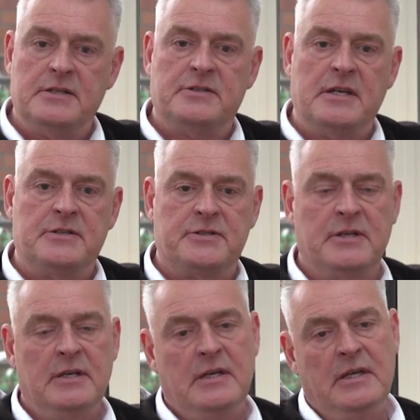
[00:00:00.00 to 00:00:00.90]

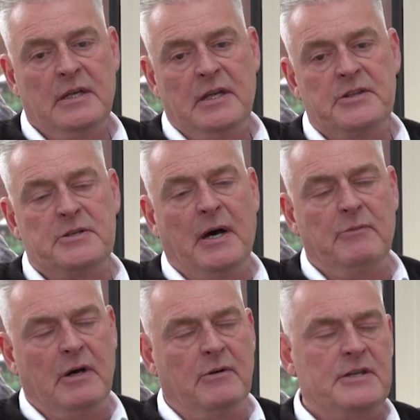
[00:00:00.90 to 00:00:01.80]
It's
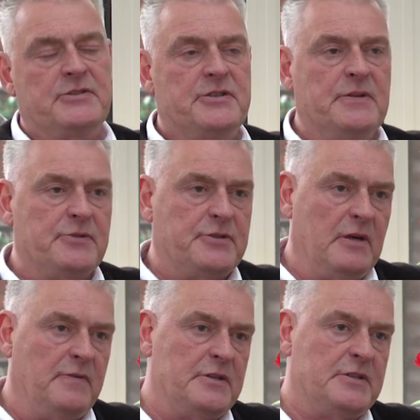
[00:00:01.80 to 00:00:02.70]
the civil
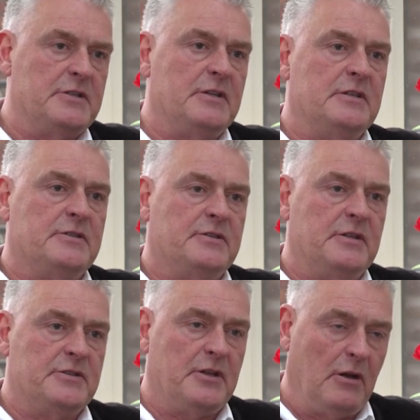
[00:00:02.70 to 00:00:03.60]
service,
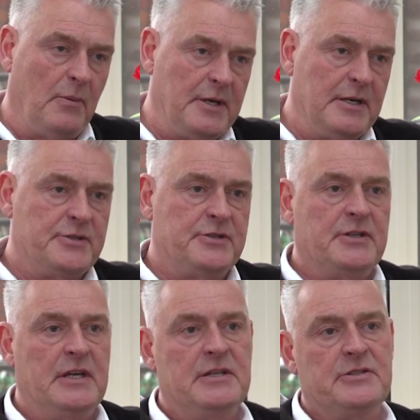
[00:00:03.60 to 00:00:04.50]
it's the
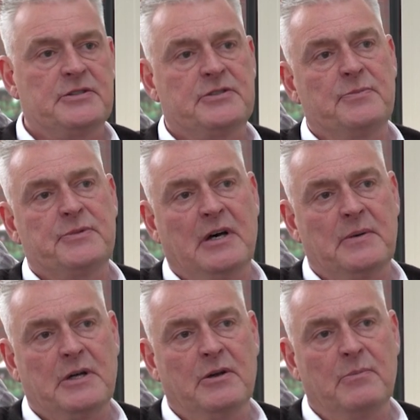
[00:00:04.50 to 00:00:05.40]
lobbyists, it's
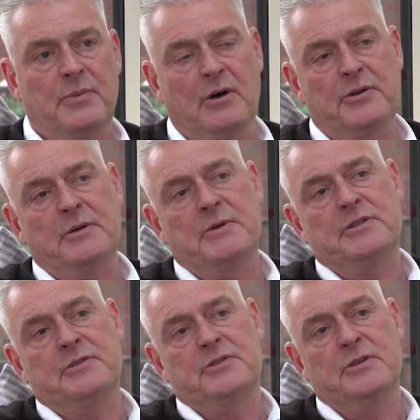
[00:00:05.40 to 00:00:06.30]
sometimes our own party
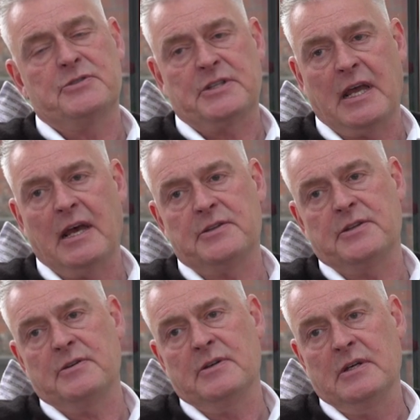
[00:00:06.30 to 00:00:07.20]
which are too scared
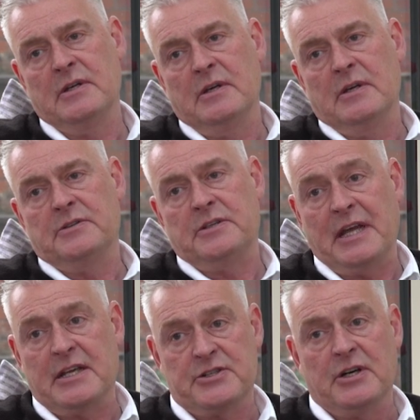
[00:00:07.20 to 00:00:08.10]
to
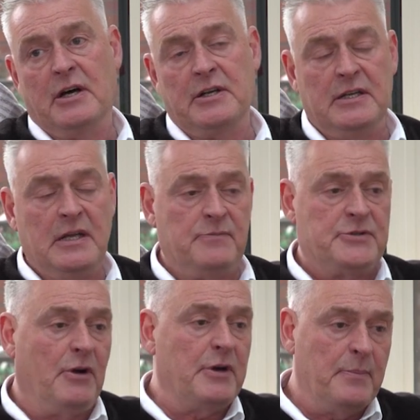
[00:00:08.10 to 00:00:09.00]
take a side. And I'm
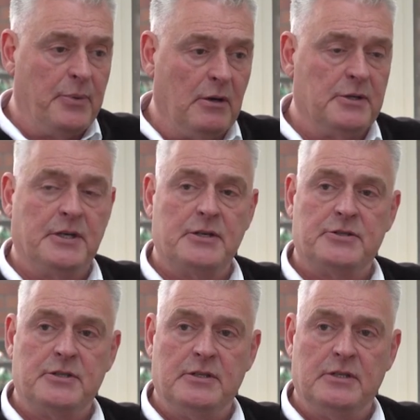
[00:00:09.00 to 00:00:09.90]
sorry, in
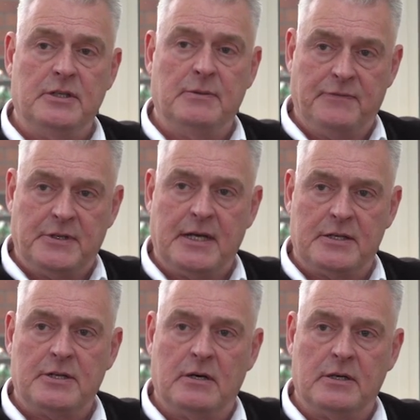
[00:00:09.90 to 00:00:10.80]
politics, you have to take
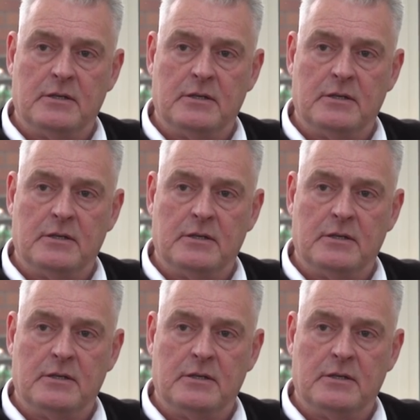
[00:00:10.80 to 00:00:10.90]
a side.